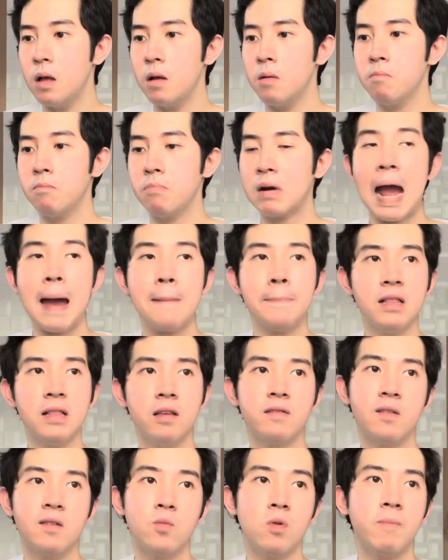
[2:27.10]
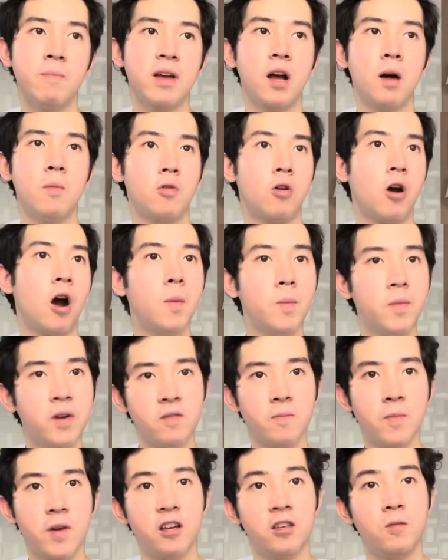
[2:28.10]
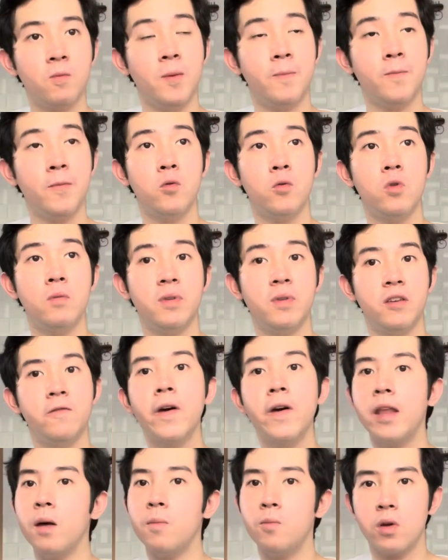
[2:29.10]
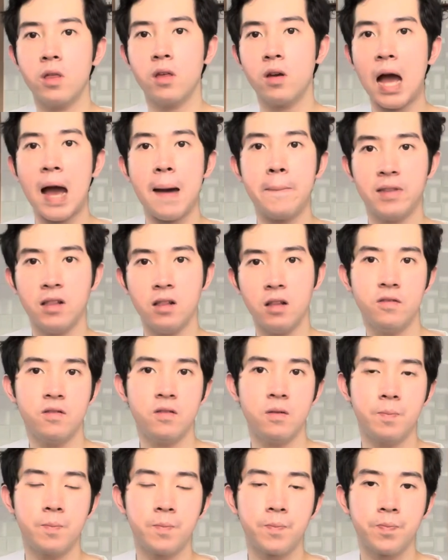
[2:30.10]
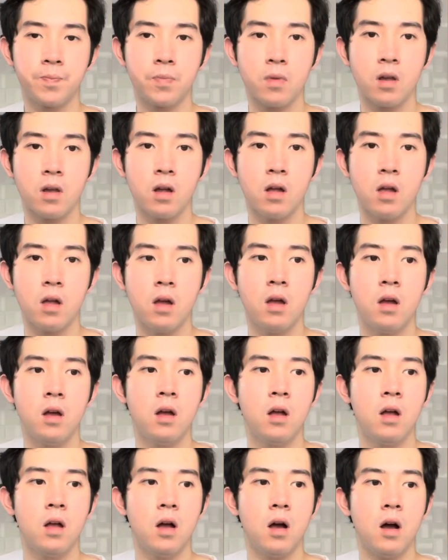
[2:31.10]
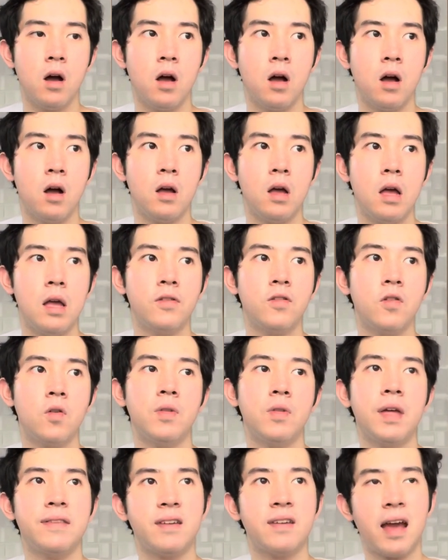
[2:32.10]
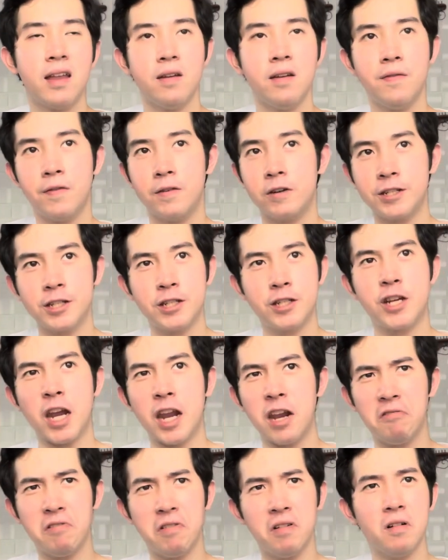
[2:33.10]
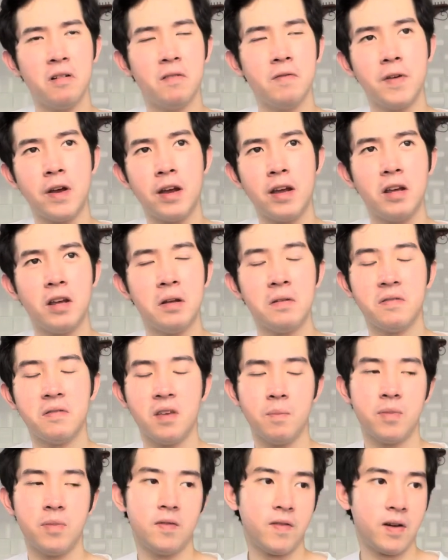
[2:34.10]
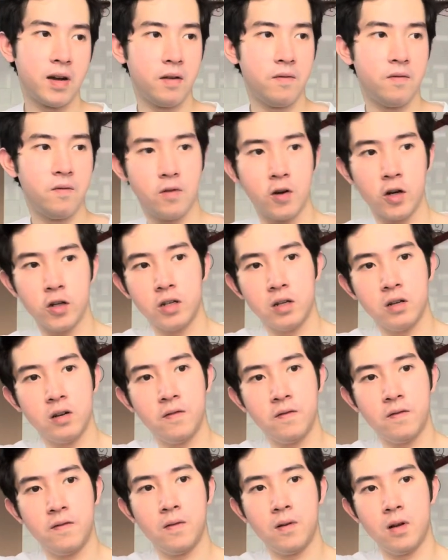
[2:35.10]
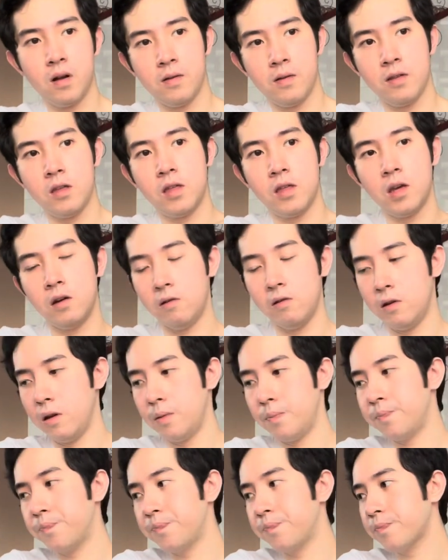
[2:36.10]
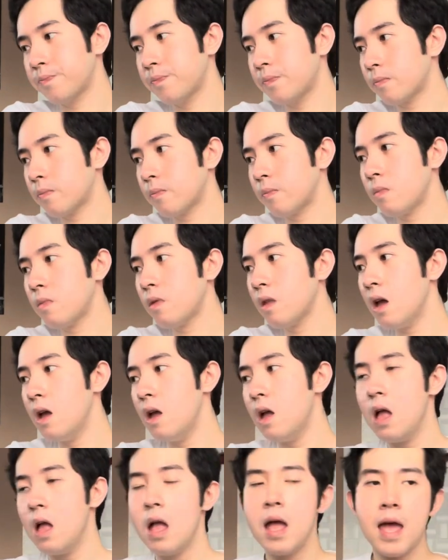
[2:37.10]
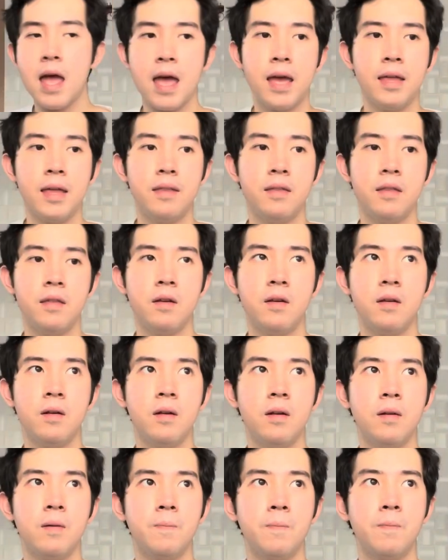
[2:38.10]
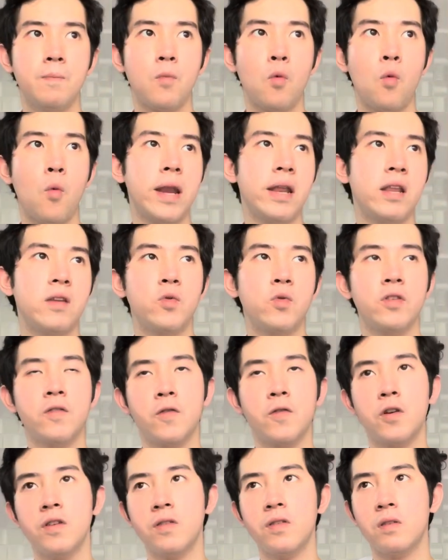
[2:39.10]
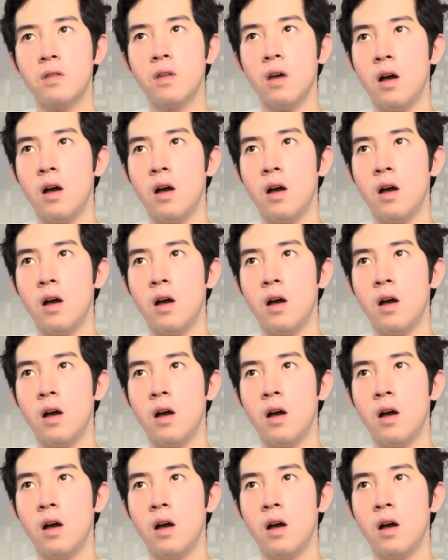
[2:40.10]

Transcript: capitalism will become communist because people will be fed up with capitalism. So that's kind of just general, very simplified version of the theory. And when it was first